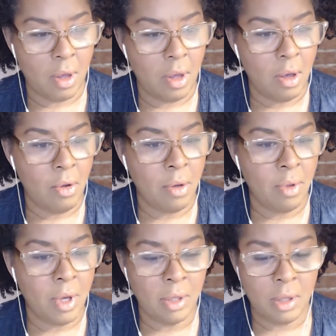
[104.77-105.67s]
All right, well,
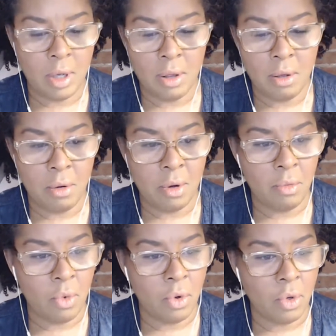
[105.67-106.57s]
that's not there
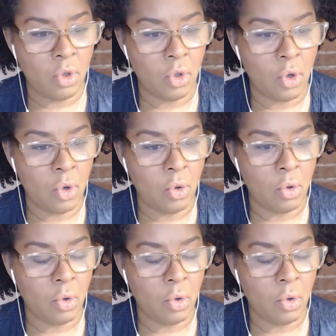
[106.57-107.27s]
anymore, so,